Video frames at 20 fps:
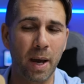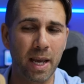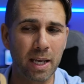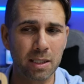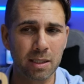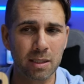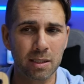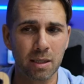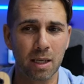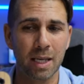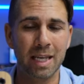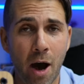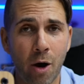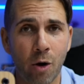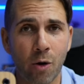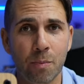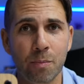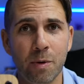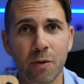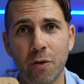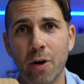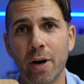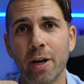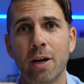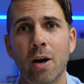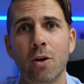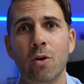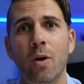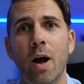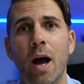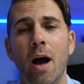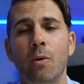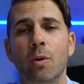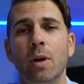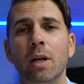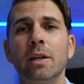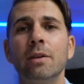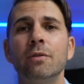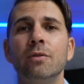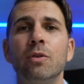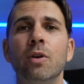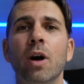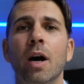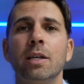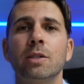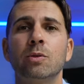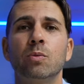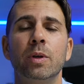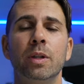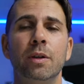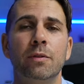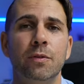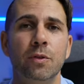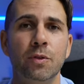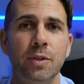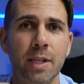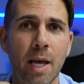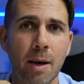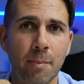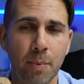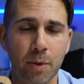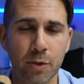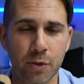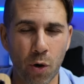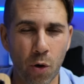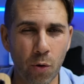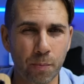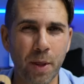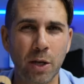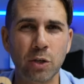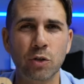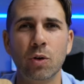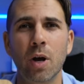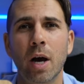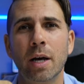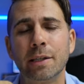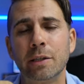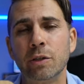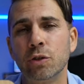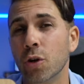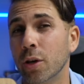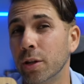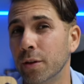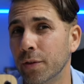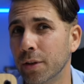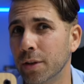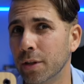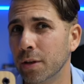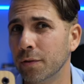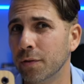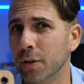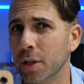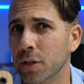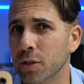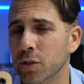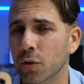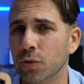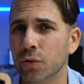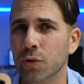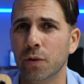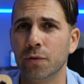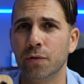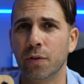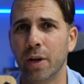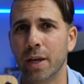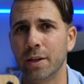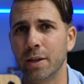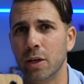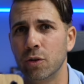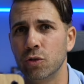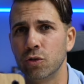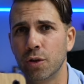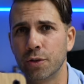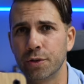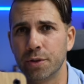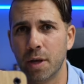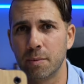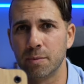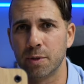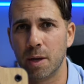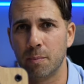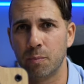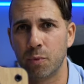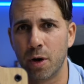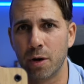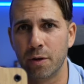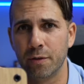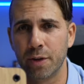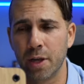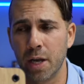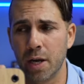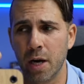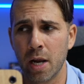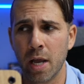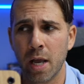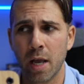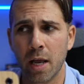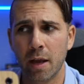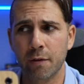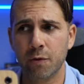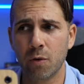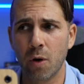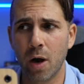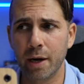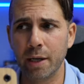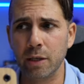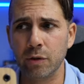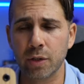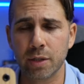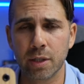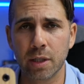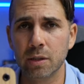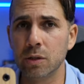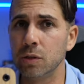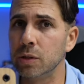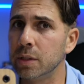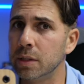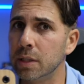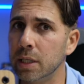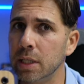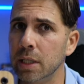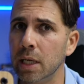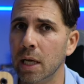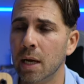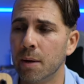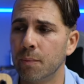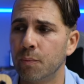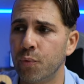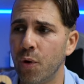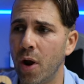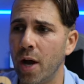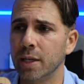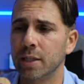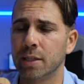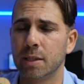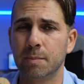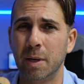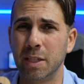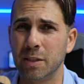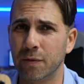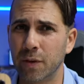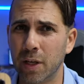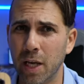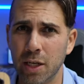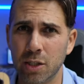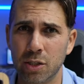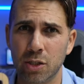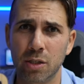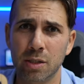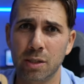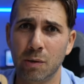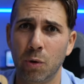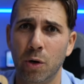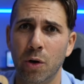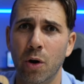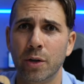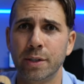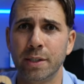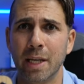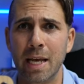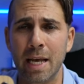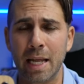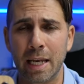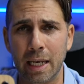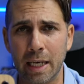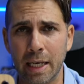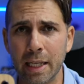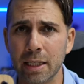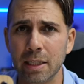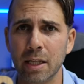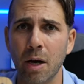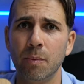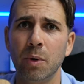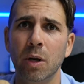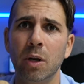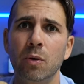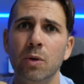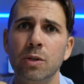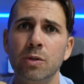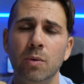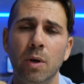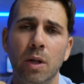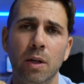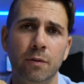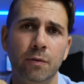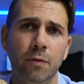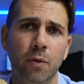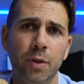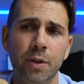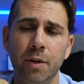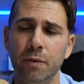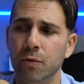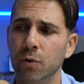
bass. Now, before I go, I will leave you guys with a few samples. Hope that you guys enjoyed the video, and if you did so, don't forget that usual thumbs up right over there. If you are interested to see price, specifications and whatnot, link down below as well for the